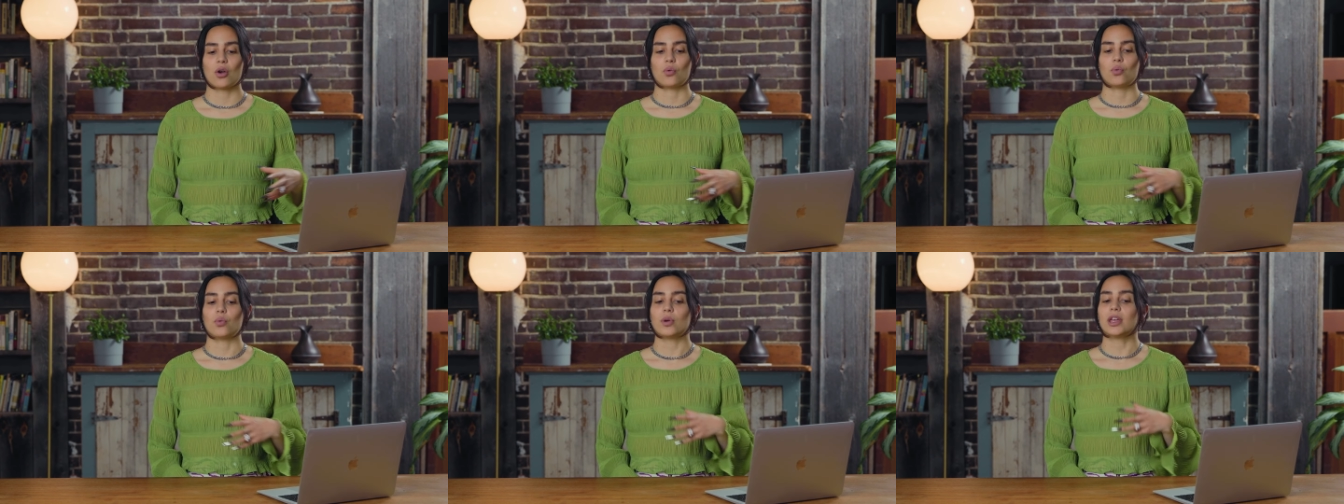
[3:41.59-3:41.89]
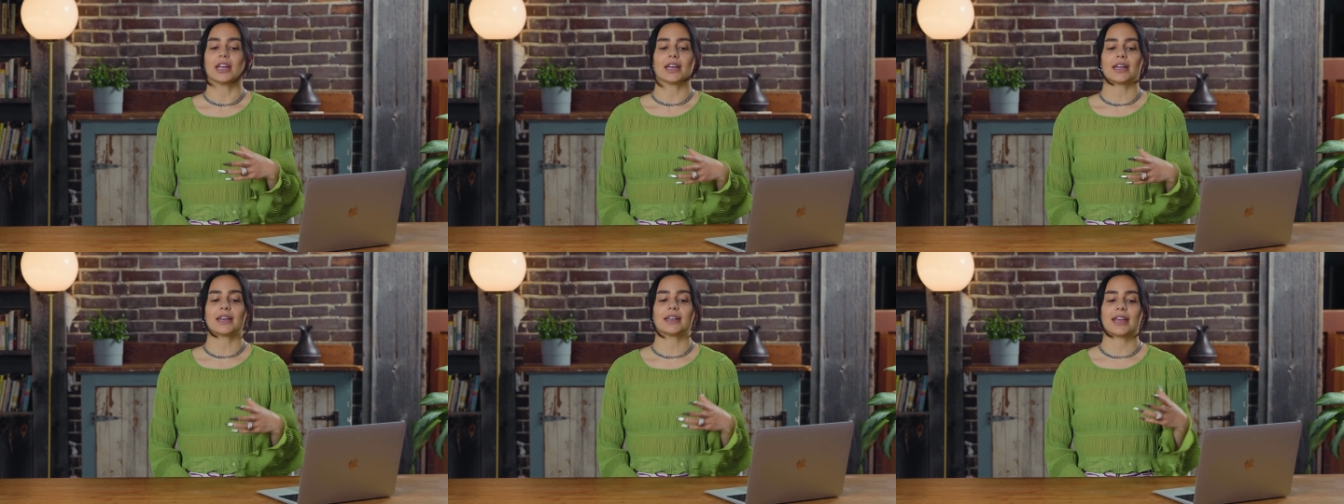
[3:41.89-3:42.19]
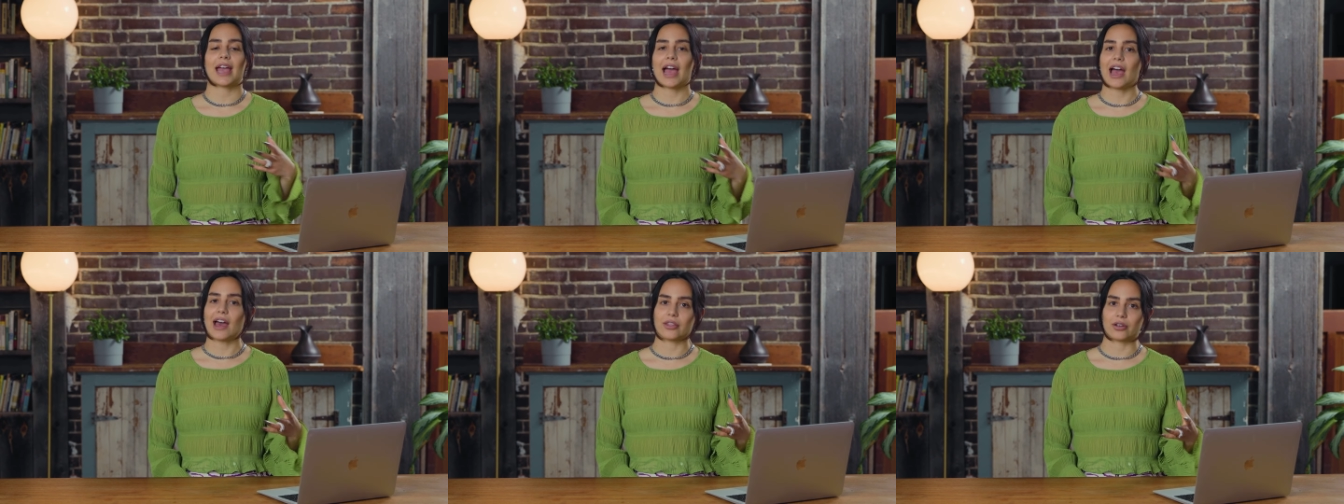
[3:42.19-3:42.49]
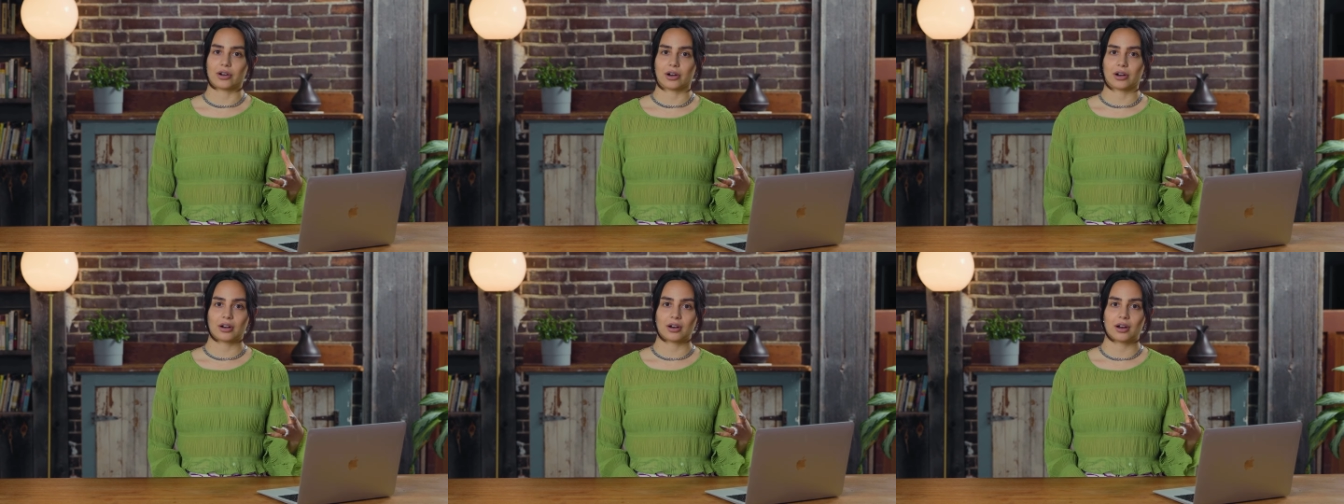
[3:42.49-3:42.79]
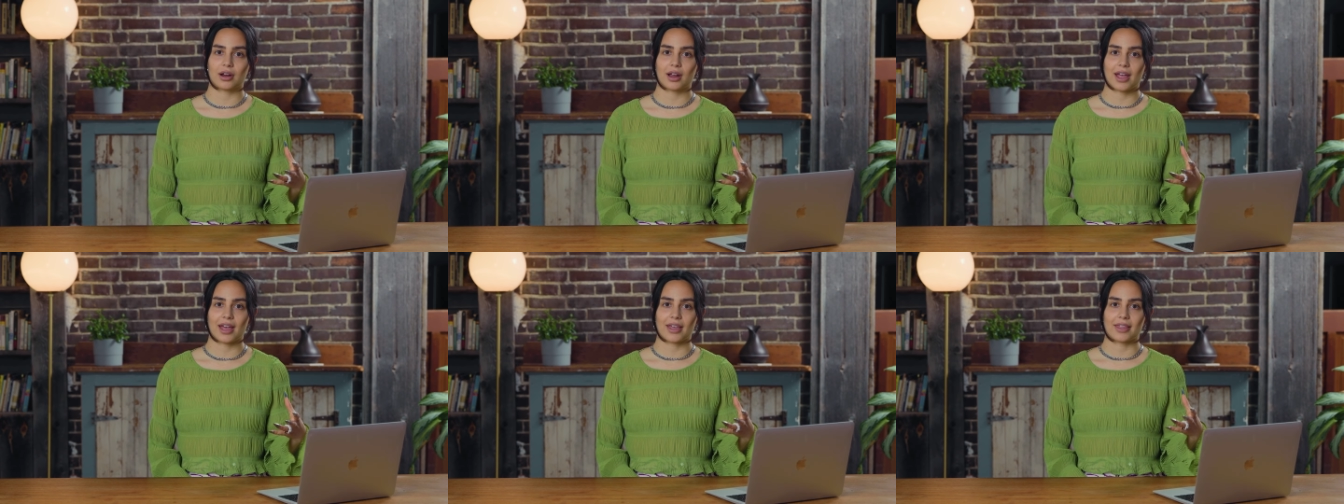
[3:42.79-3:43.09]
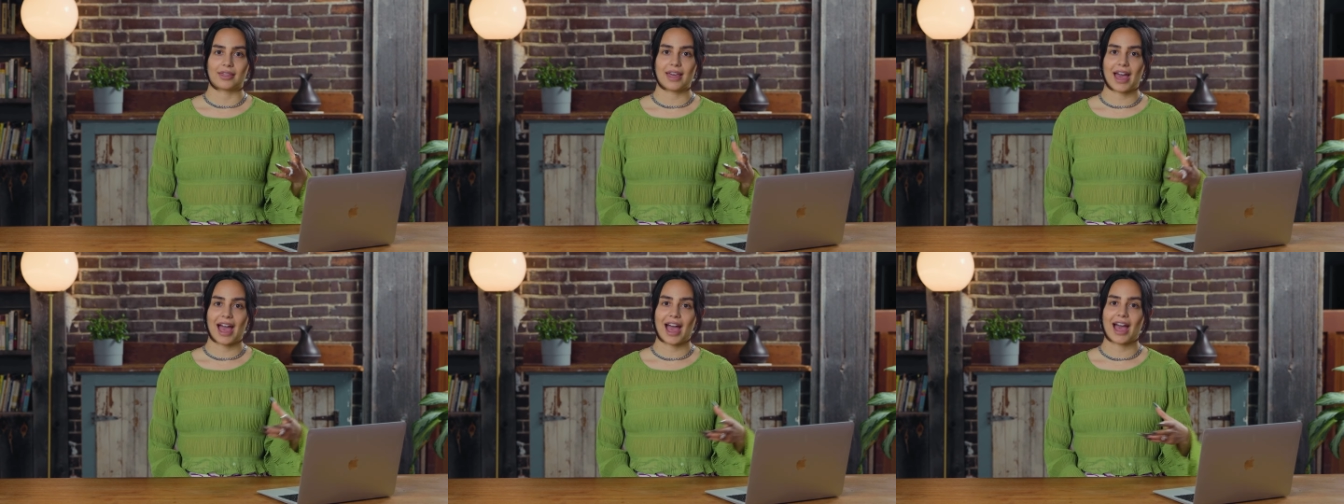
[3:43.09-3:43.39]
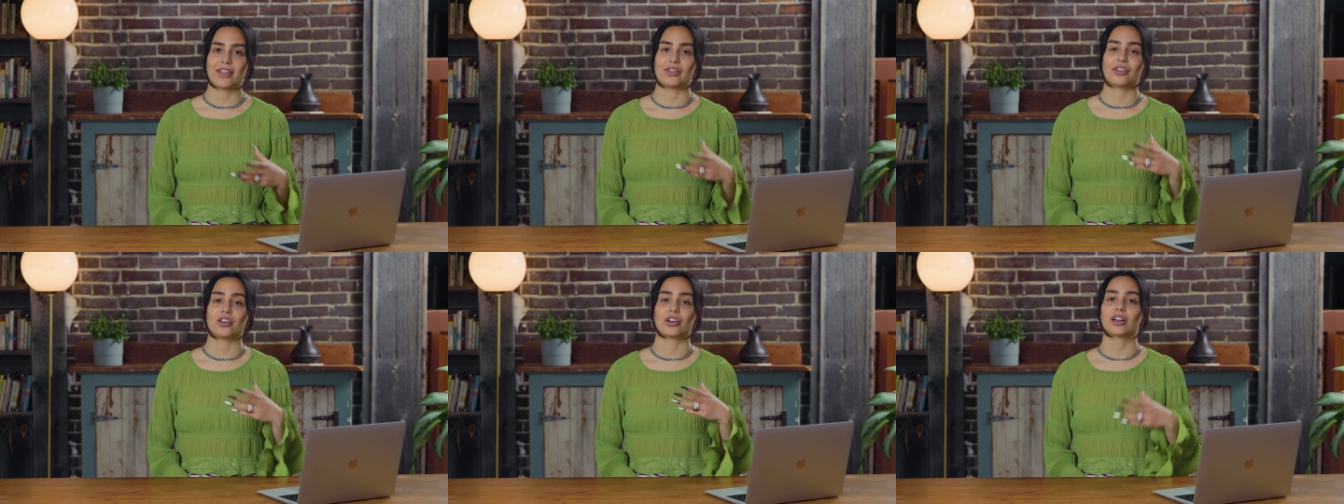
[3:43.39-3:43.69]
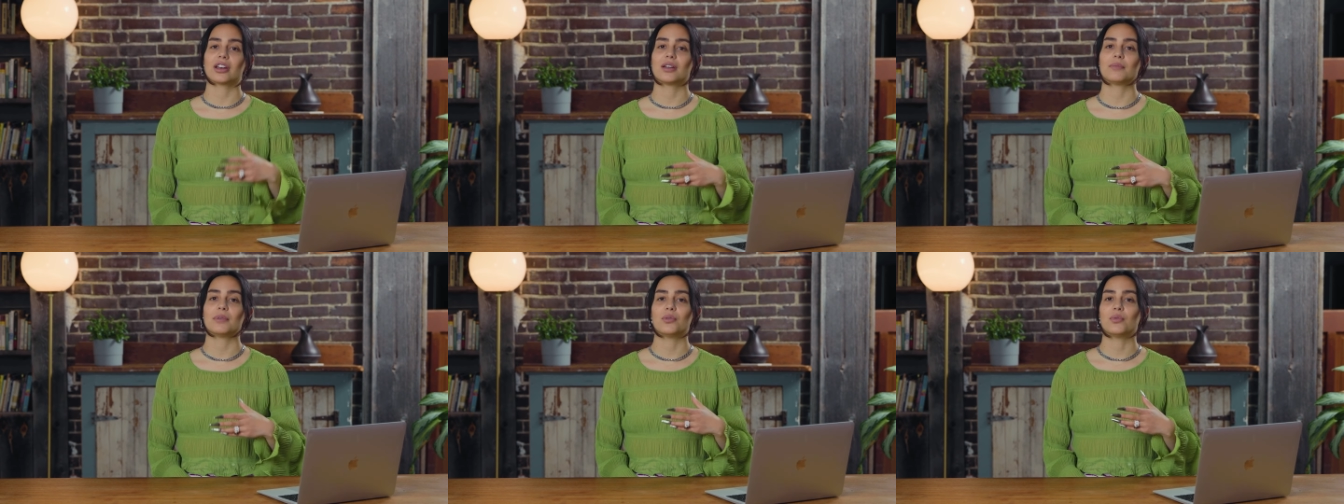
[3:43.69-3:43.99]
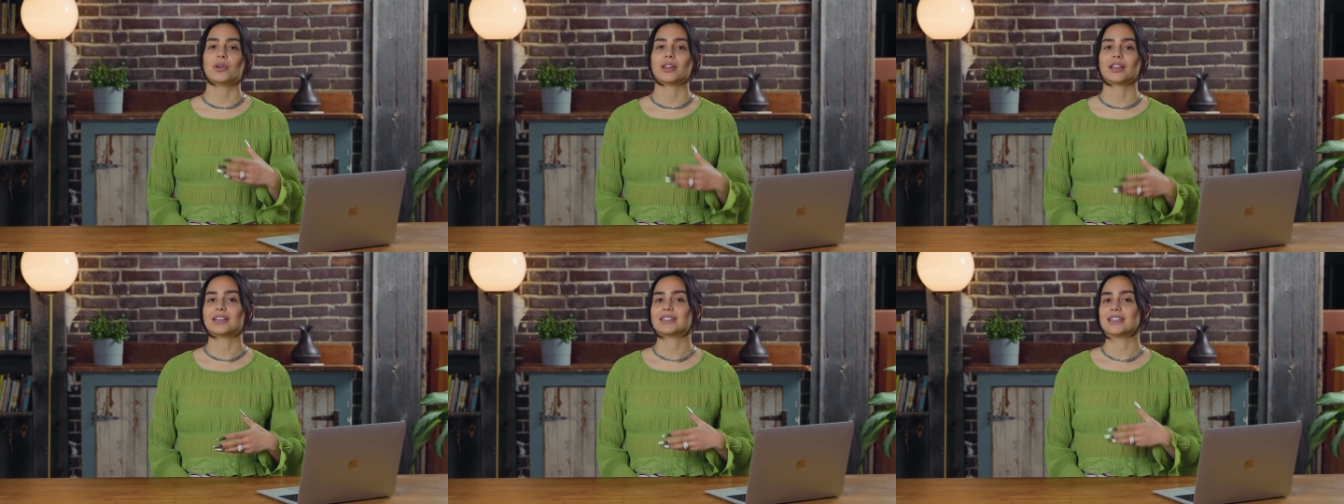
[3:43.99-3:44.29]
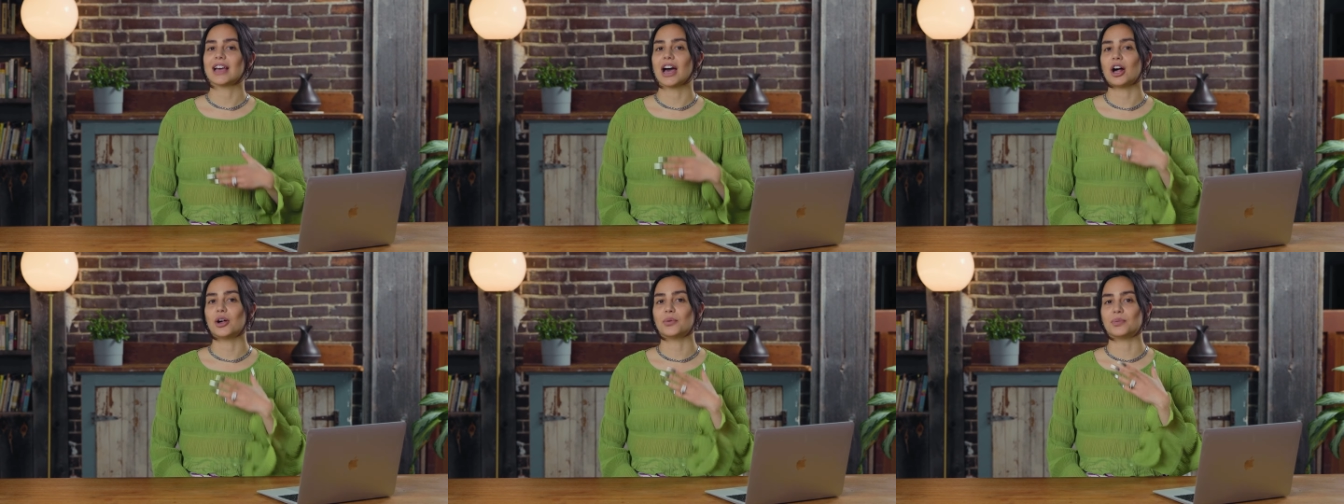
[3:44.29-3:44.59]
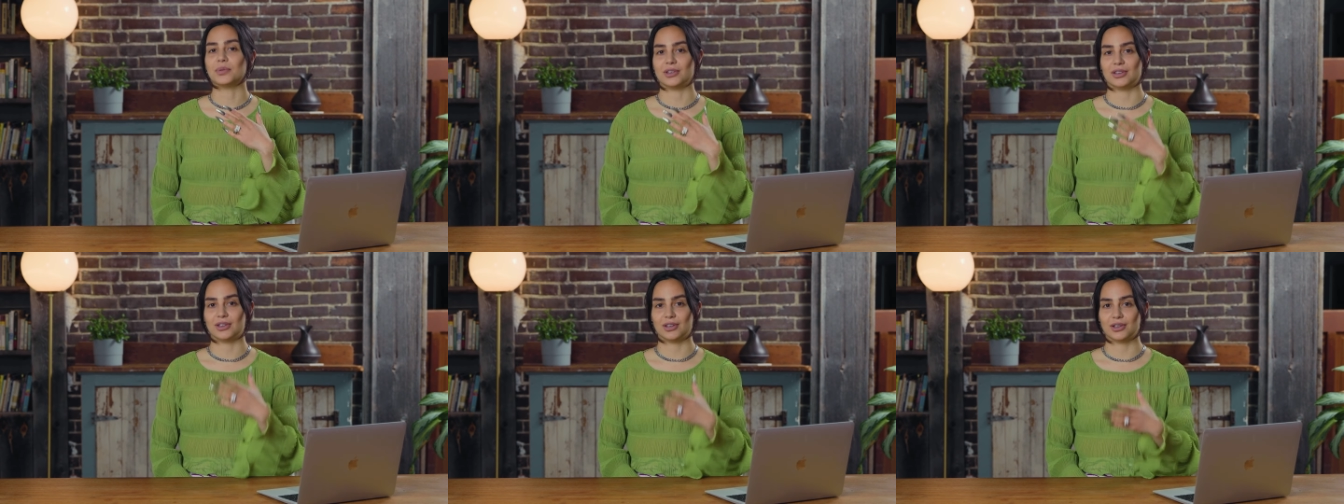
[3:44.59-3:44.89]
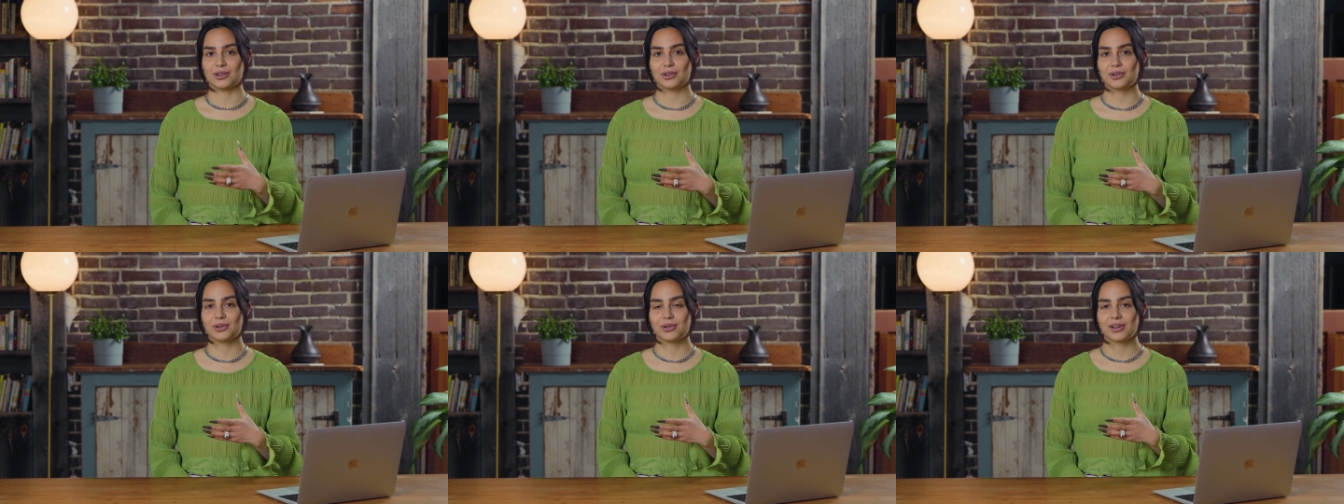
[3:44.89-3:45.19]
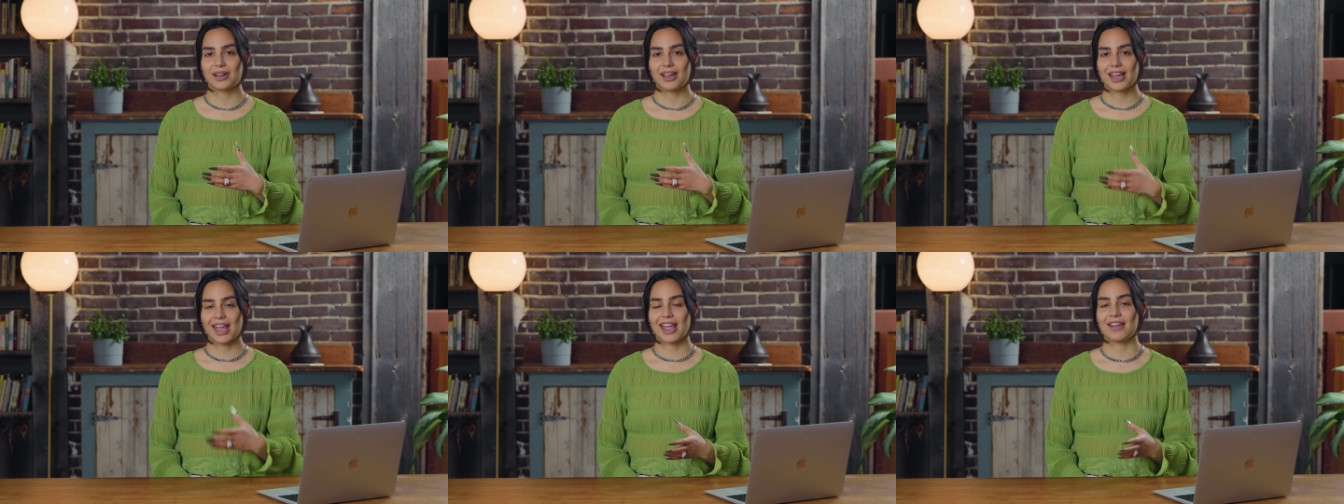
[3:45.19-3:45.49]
we can gather that they're gonna be willing to help you